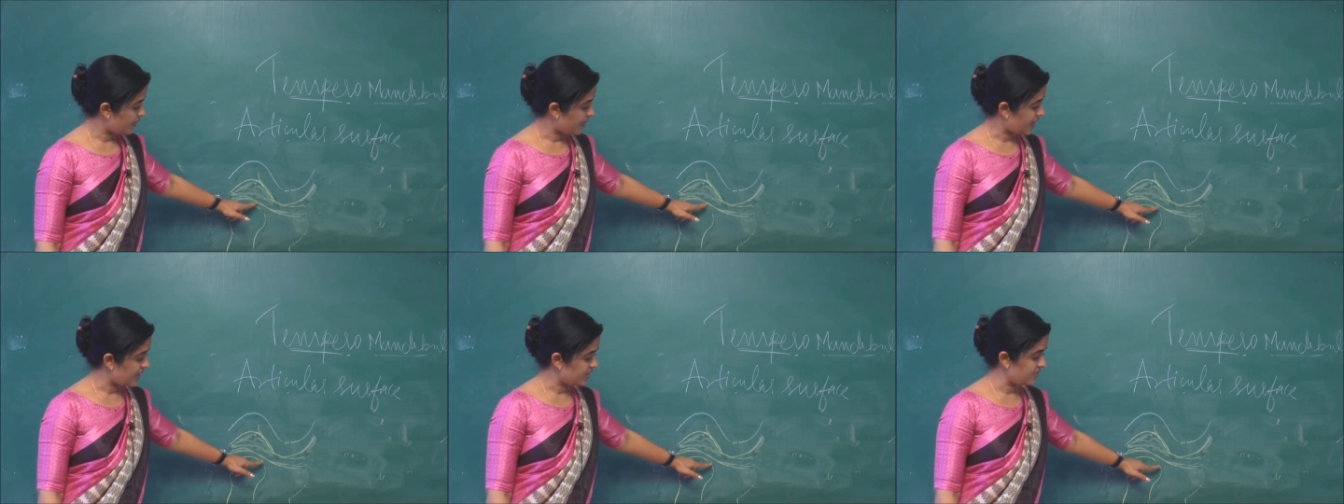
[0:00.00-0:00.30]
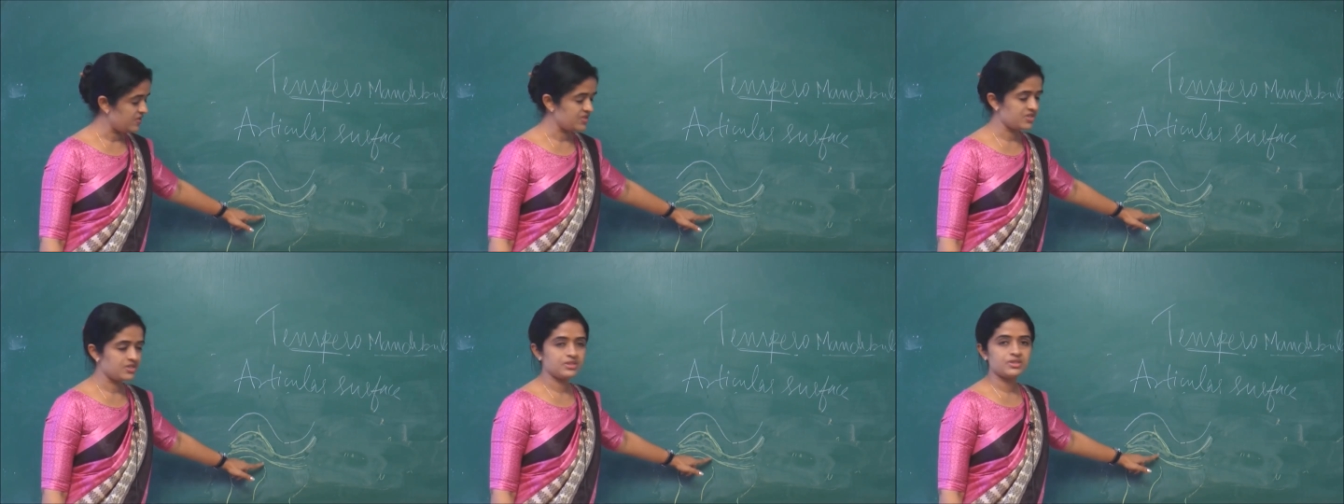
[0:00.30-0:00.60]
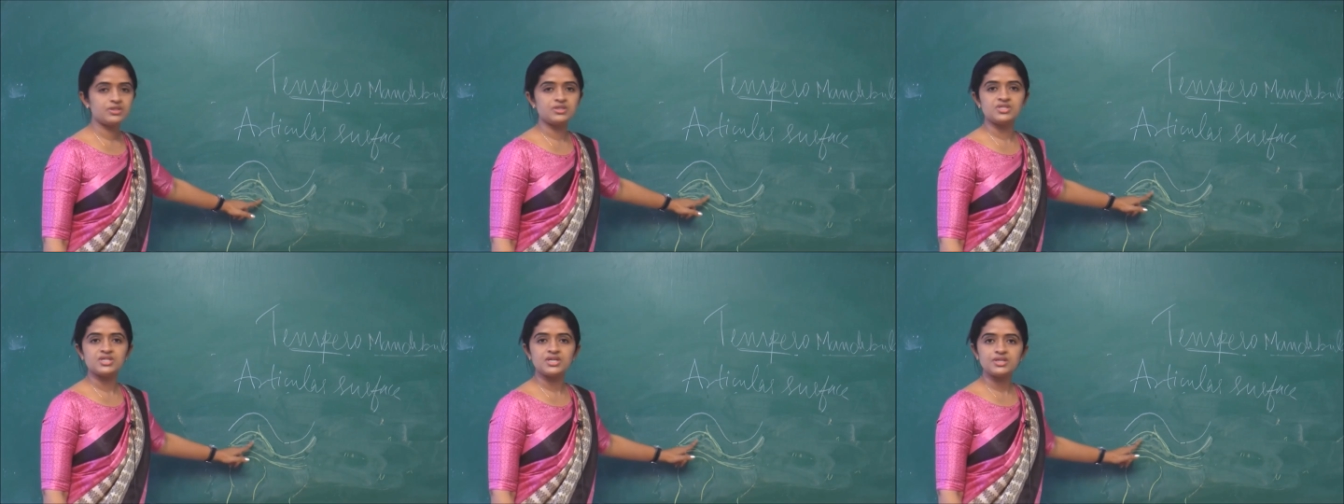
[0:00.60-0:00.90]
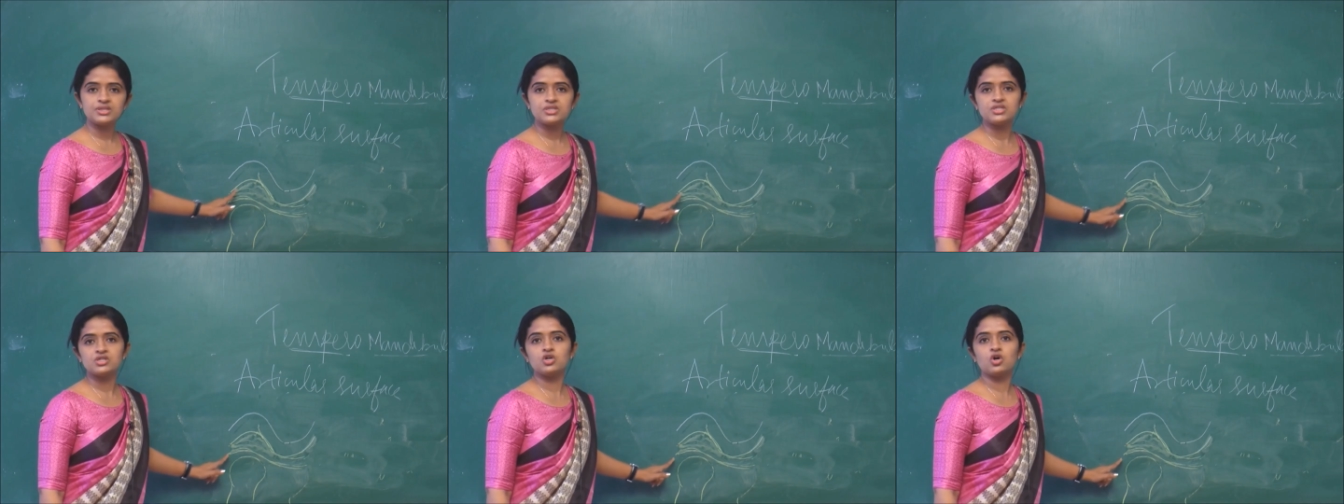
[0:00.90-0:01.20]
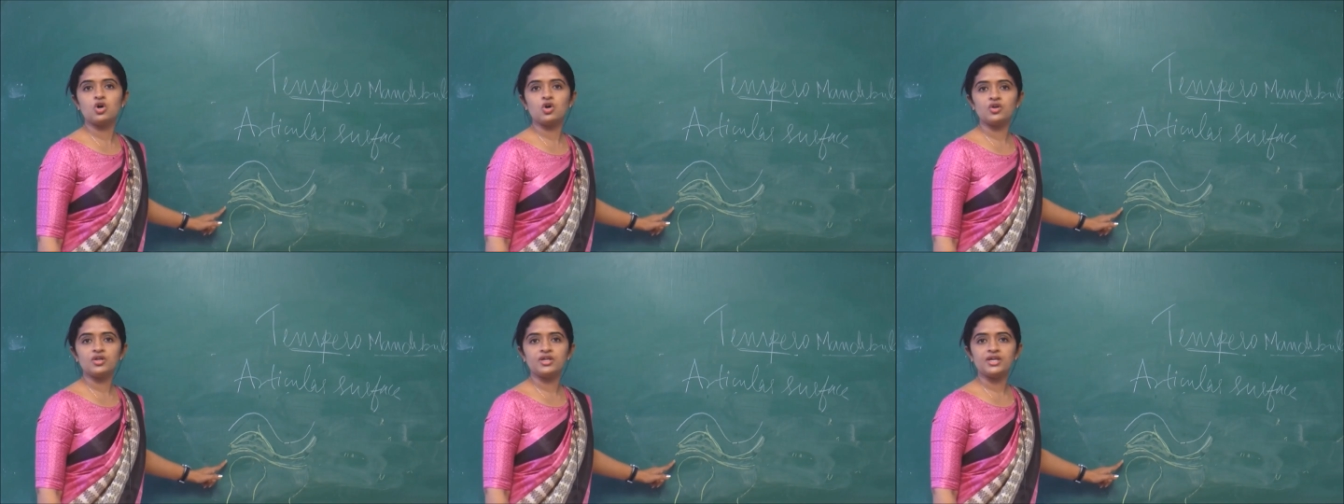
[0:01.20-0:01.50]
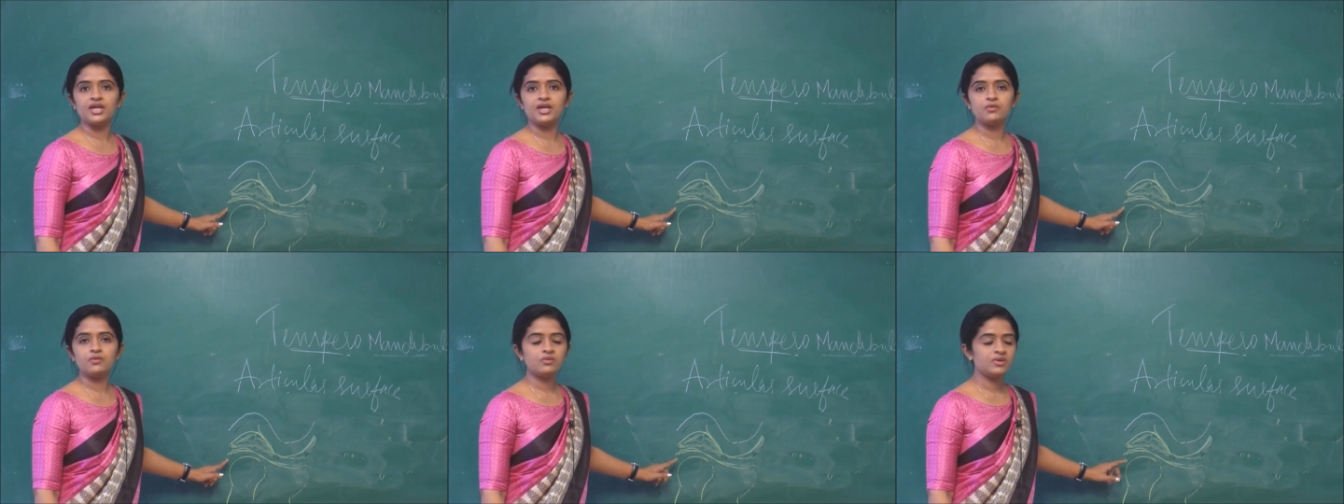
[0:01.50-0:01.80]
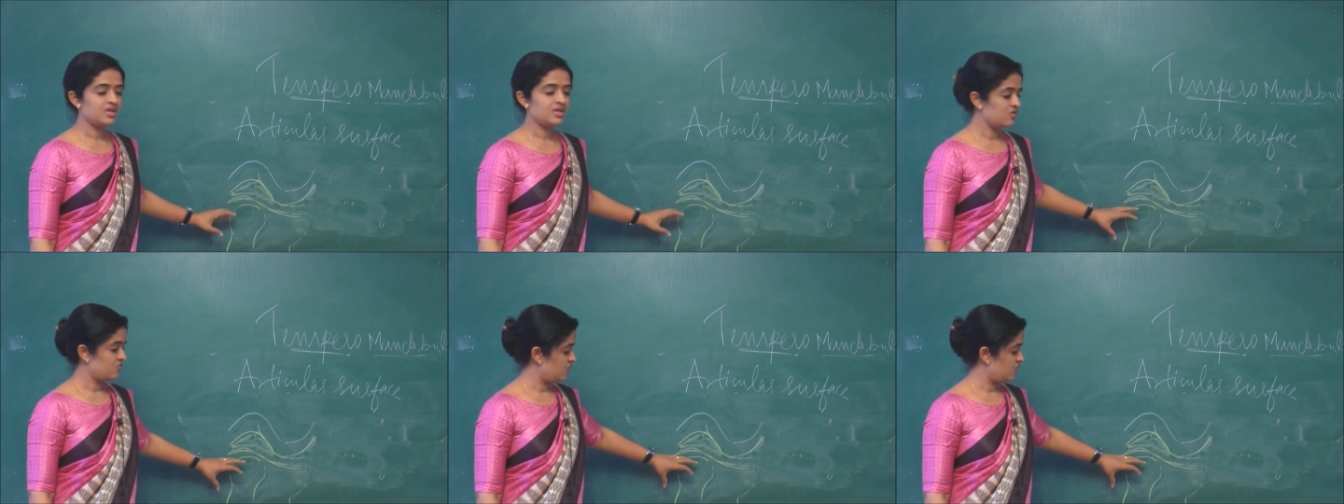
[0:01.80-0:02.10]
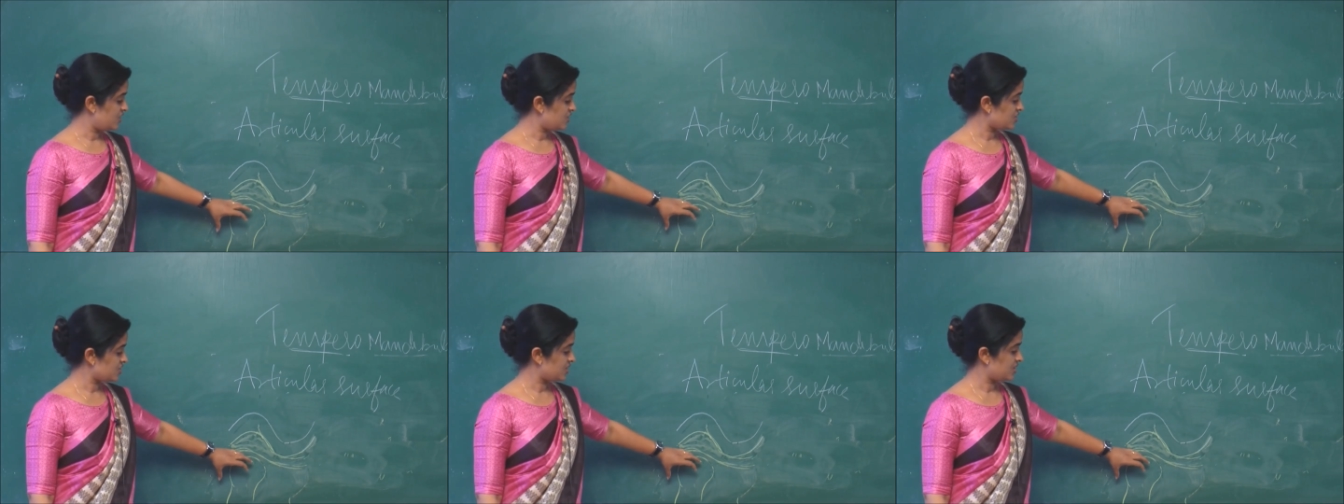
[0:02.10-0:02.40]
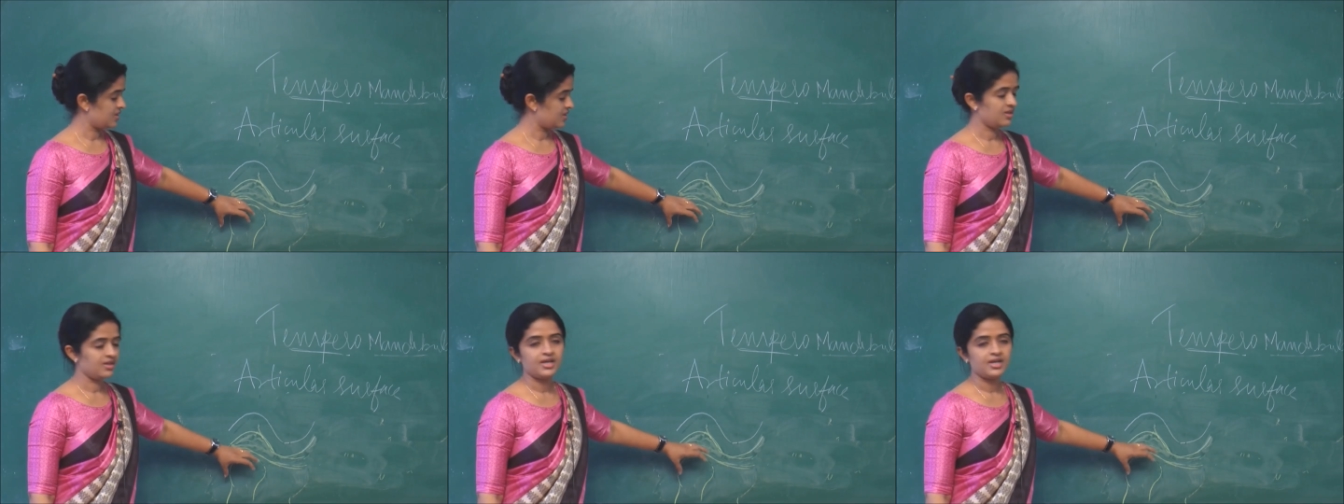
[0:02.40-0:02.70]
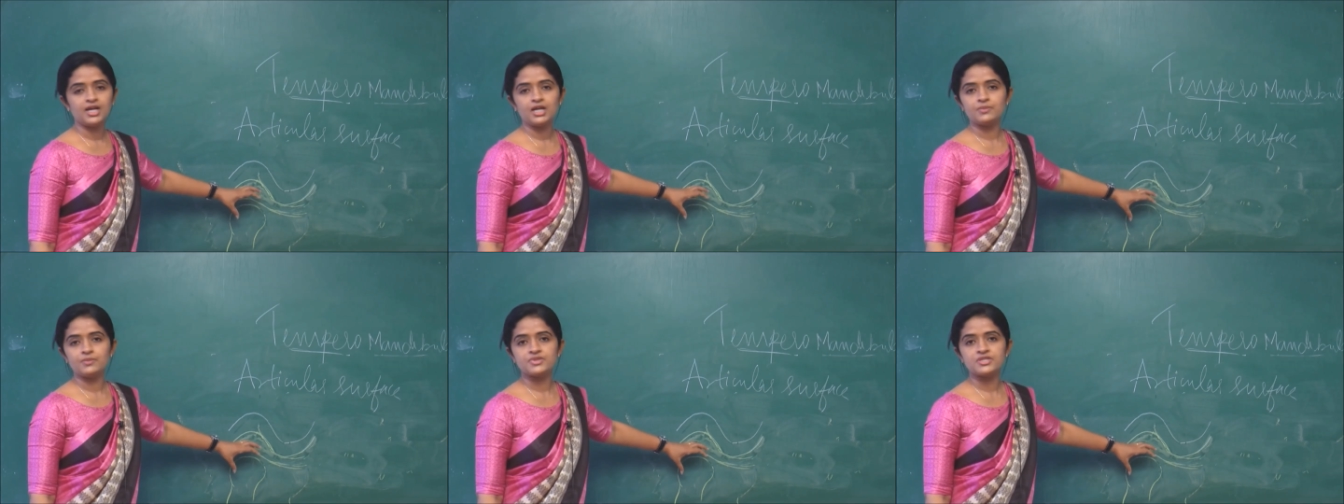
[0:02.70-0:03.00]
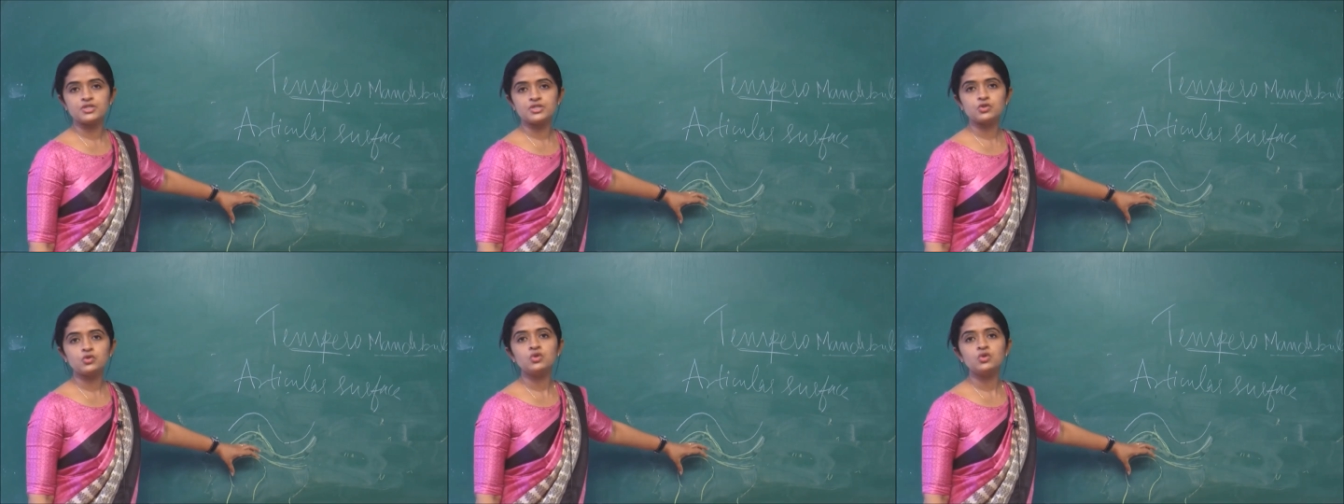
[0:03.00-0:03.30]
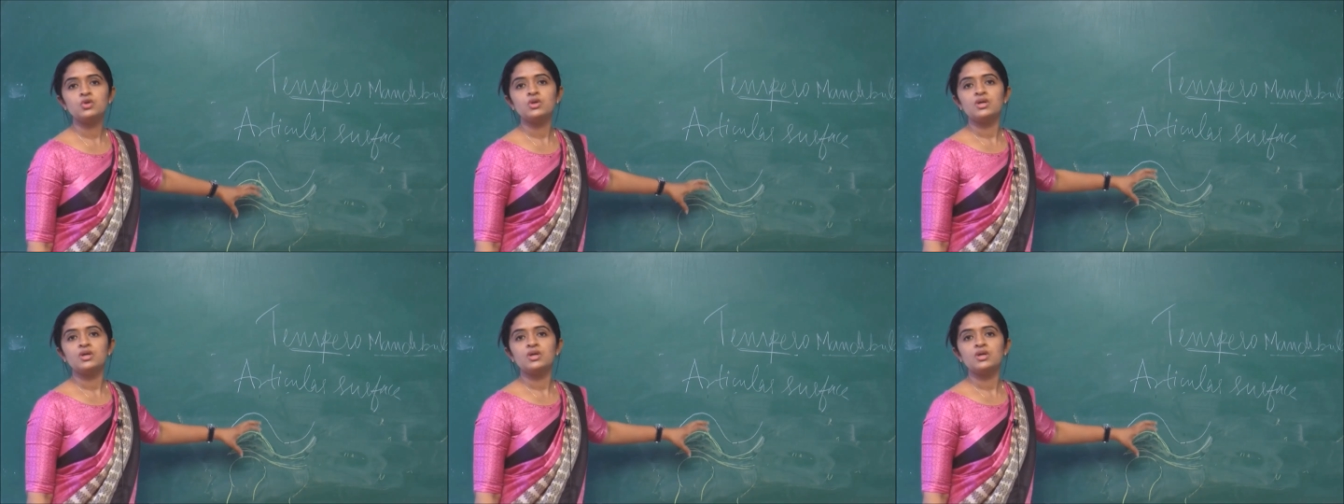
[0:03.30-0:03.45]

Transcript: part which is just concave which helps to